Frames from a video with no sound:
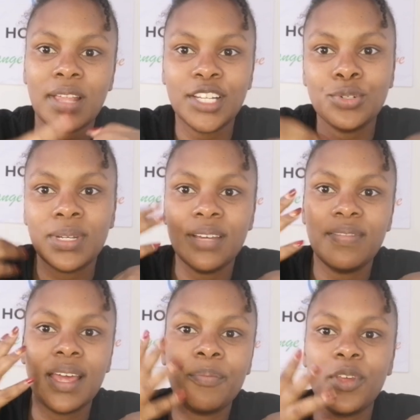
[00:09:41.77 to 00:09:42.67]
so that you
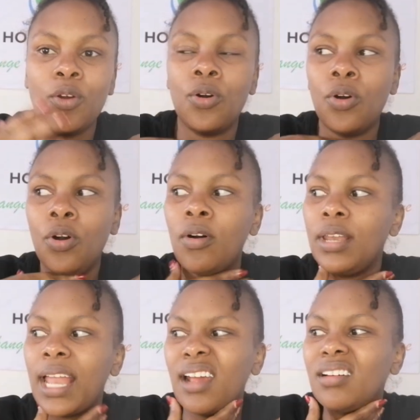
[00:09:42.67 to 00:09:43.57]
give them
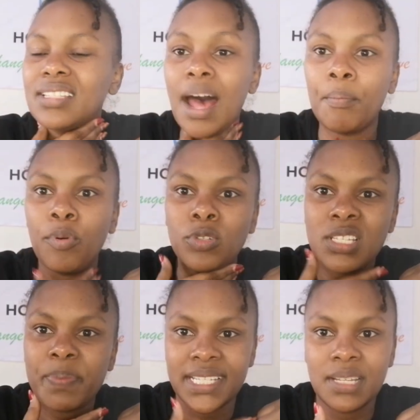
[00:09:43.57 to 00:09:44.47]
your like
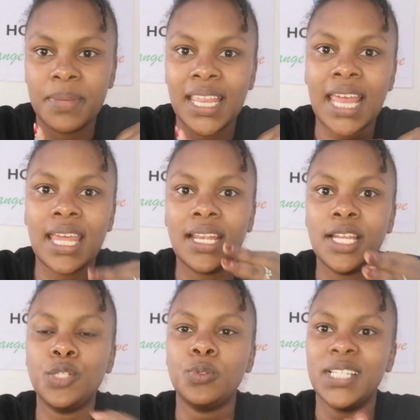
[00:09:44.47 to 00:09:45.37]
sample specimen that they
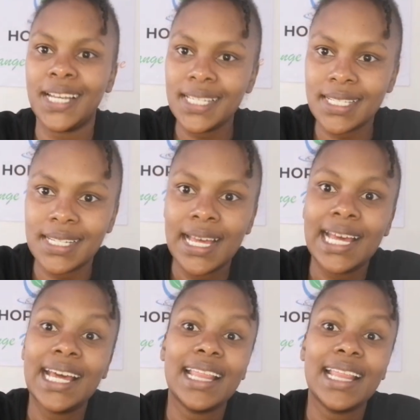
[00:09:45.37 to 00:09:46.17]
need to test.